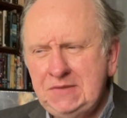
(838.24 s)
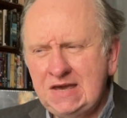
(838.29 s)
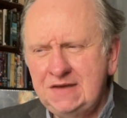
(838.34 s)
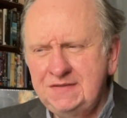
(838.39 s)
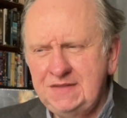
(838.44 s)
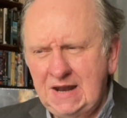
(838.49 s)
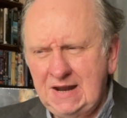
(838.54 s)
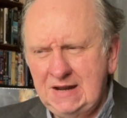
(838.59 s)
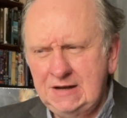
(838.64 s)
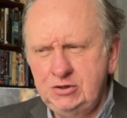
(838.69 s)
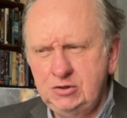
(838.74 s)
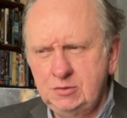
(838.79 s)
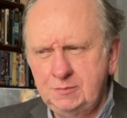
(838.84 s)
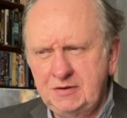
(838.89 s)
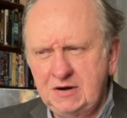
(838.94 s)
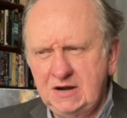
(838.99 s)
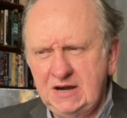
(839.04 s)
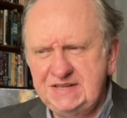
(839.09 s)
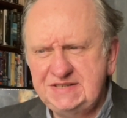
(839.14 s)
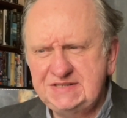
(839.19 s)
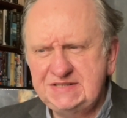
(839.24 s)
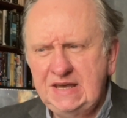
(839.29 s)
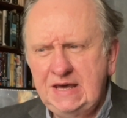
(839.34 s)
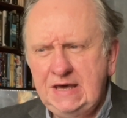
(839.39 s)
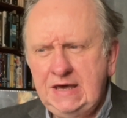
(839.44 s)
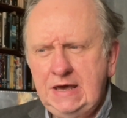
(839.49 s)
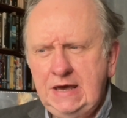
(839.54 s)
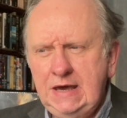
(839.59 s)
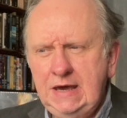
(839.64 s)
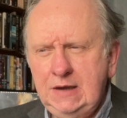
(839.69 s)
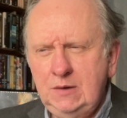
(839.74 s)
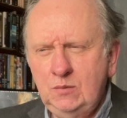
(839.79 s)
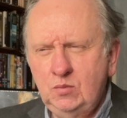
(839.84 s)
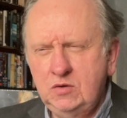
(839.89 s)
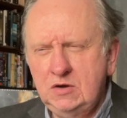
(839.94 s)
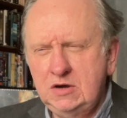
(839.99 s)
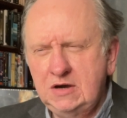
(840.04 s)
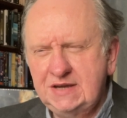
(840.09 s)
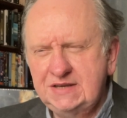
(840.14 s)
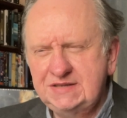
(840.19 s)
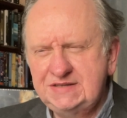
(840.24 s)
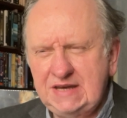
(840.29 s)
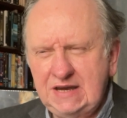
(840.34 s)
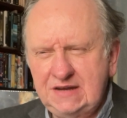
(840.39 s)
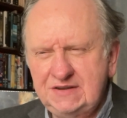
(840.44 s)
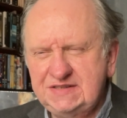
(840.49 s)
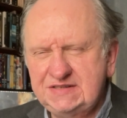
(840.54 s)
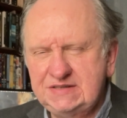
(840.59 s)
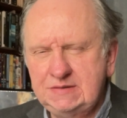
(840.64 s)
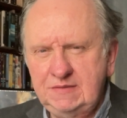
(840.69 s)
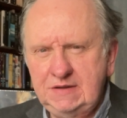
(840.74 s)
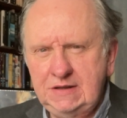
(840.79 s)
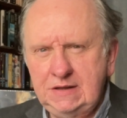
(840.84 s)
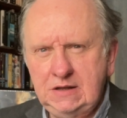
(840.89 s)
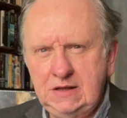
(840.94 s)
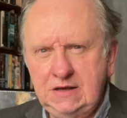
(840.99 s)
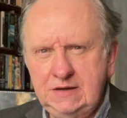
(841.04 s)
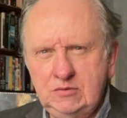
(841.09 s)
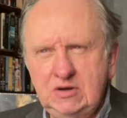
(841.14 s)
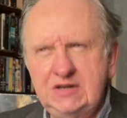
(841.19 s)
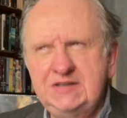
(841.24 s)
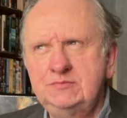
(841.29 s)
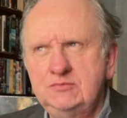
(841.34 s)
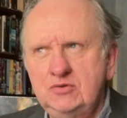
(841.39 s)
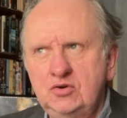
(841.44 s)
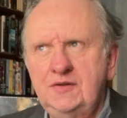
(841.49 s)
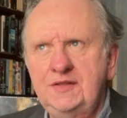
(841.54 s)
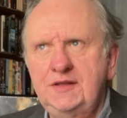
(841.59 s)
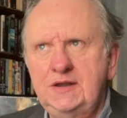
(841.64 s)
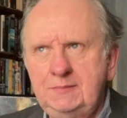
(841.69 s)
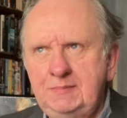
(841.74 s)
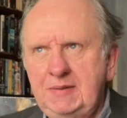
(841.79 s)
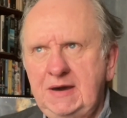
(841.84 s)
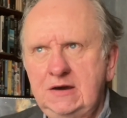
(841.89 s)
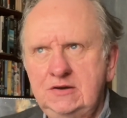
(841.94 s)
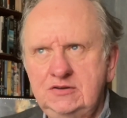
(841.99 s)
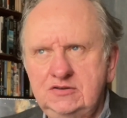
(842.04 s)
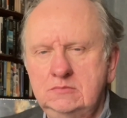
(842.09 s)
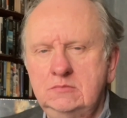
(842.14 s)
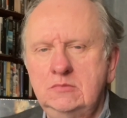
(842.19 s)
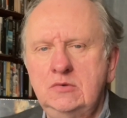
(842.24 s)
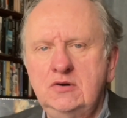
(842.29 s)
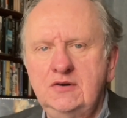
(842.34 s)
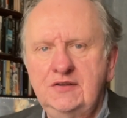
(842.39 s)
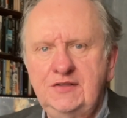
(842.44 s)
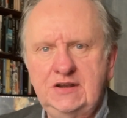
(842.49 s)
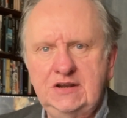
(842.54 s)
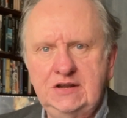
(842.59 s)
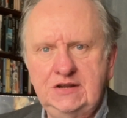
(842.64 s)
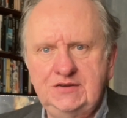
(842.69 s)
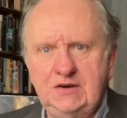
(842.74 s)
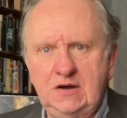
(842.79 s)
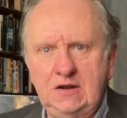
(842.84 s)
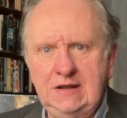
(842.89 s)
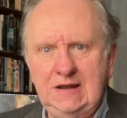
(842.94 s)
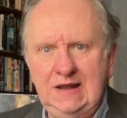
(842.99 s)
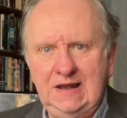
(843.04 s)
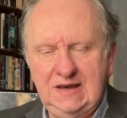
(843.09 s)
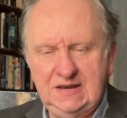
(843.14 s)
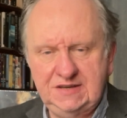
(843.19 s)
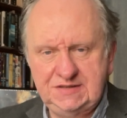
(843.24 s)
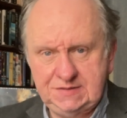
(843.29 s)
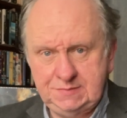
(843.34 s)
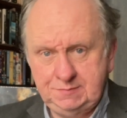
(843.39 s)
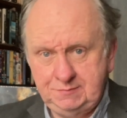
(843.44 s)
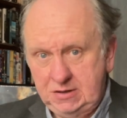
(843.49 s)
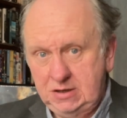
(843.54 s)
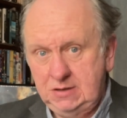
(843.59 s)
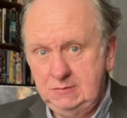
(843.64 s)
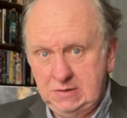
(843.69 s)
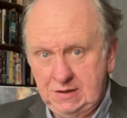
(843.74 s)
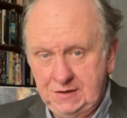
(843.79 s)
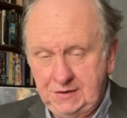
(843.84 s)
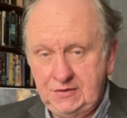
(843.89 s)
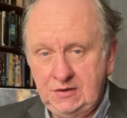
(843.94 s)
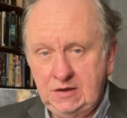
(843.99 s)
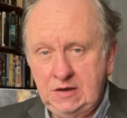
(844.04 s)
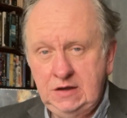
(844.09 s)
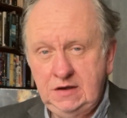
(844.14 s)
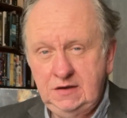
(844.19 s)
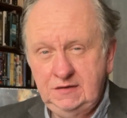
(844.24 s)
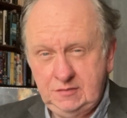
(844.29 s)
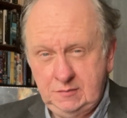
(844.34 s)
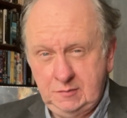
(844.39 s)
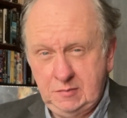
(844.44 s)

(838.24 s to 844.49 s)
That annual price, it works out something like, well, it's more than a pound or more than a dollar less per month for